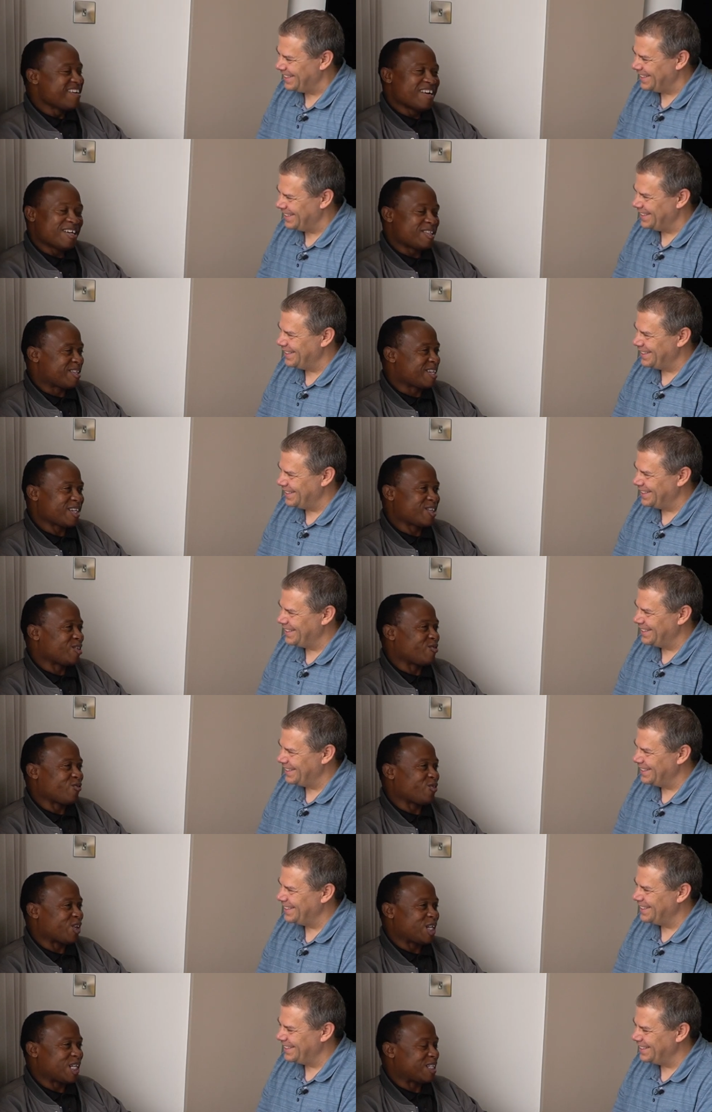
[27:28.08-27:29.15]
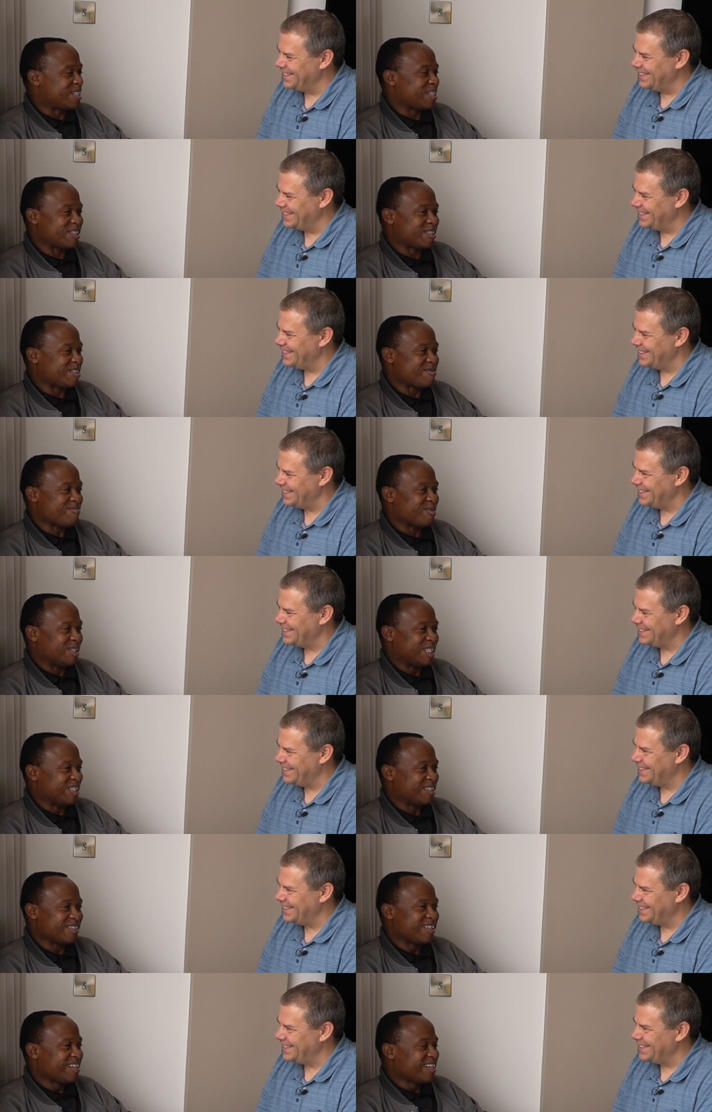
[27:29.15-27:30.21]
Speaker 1: And thank you for your
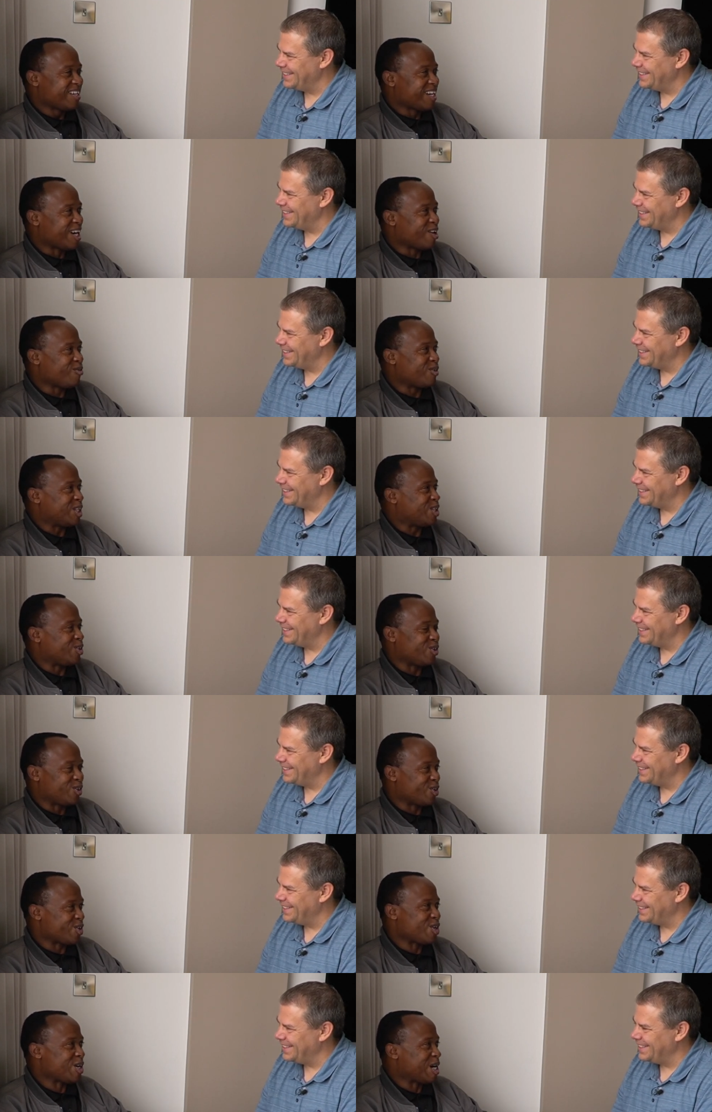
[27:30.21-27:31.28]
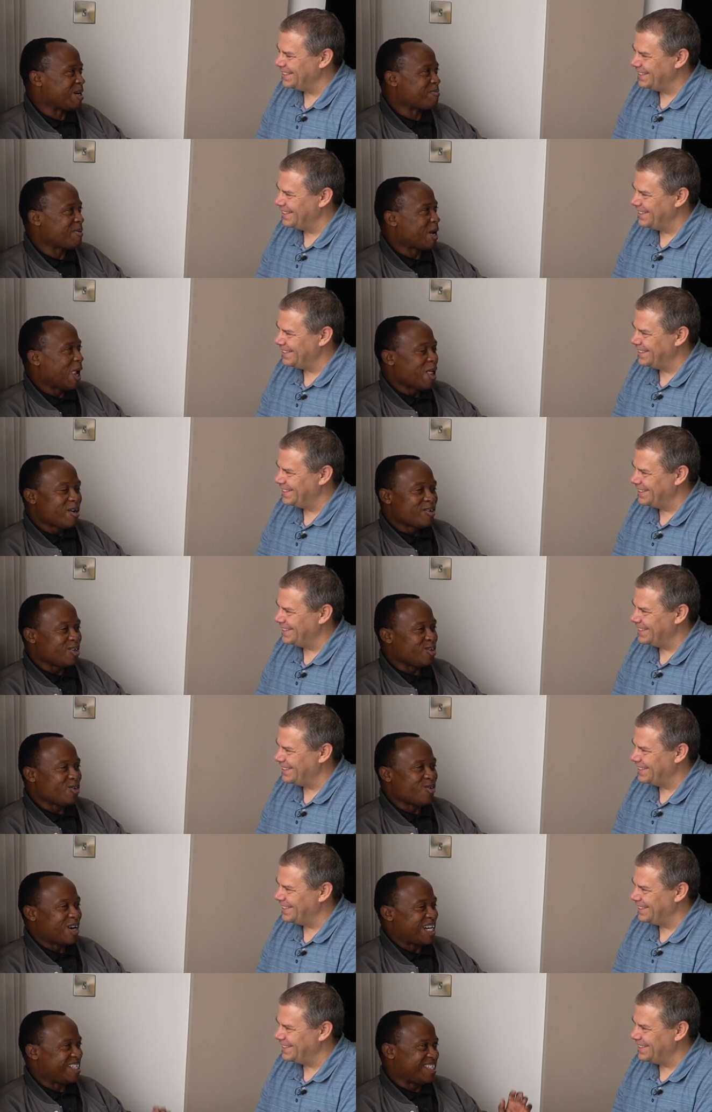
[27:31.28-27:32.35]
testimonies. How when you grew up,
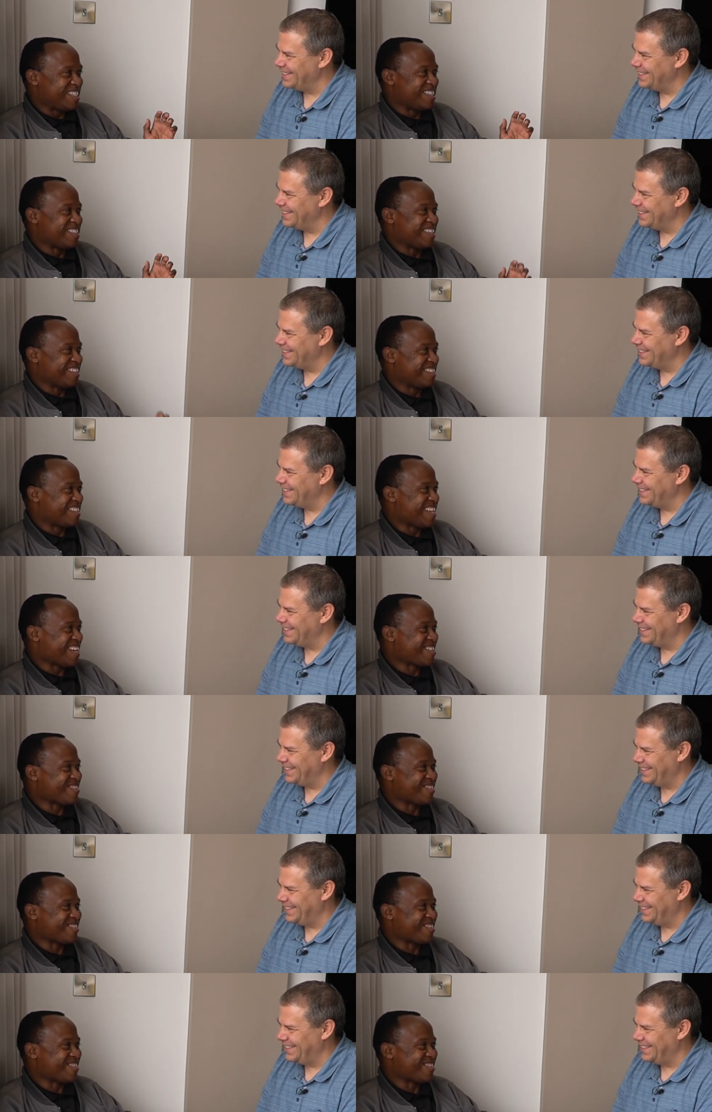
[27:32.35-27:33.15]
you were Jesus. That